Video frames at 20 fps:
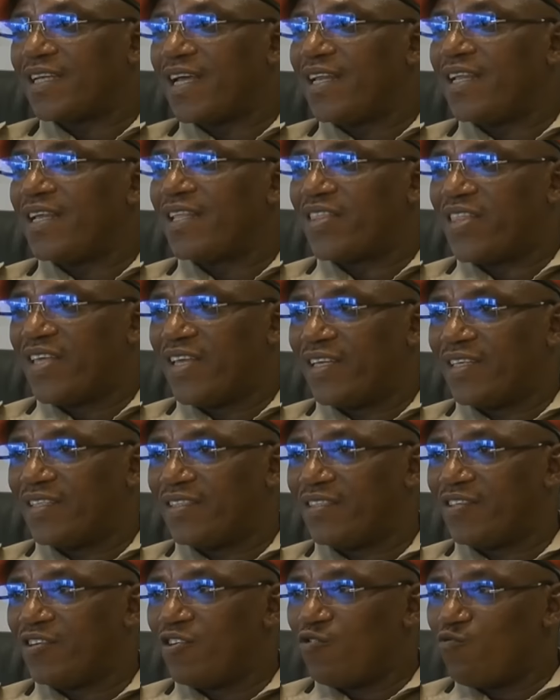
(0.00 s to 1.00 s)
is
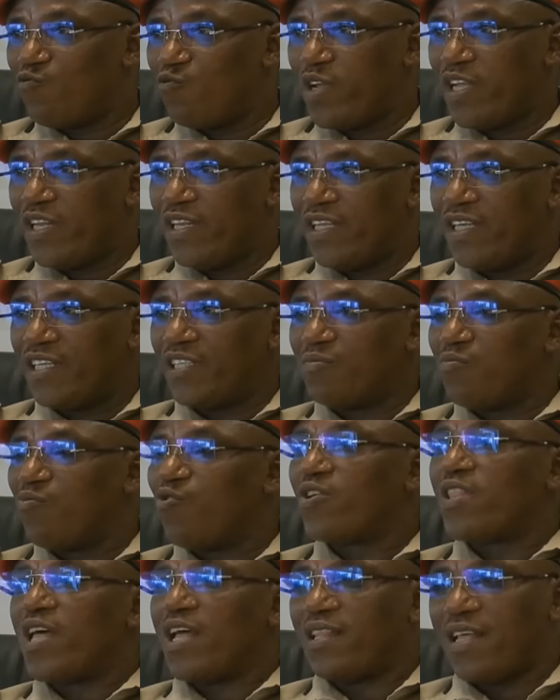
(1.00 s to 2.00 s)
anything we
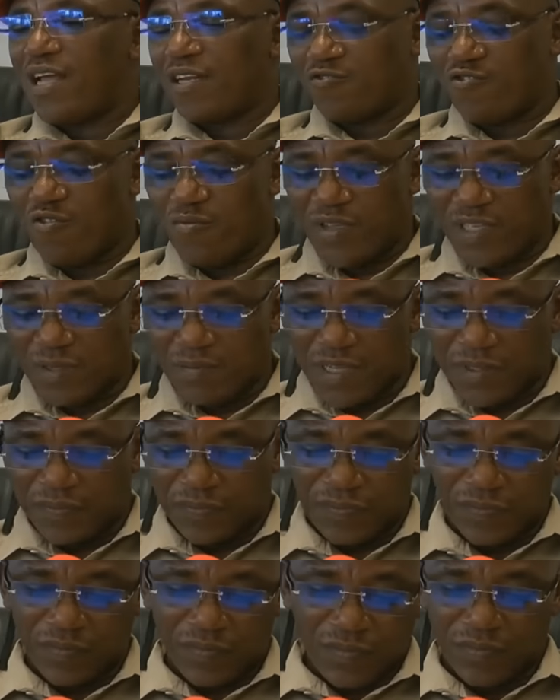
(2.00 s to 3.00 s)
need more than that
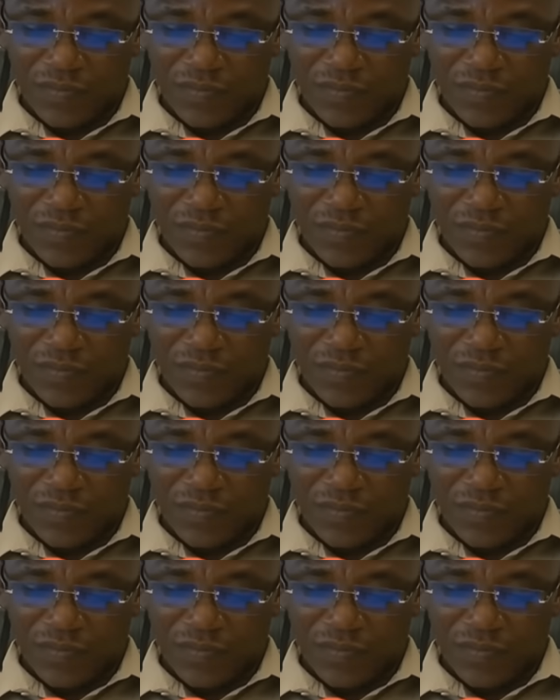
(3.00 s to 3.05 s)
commitment.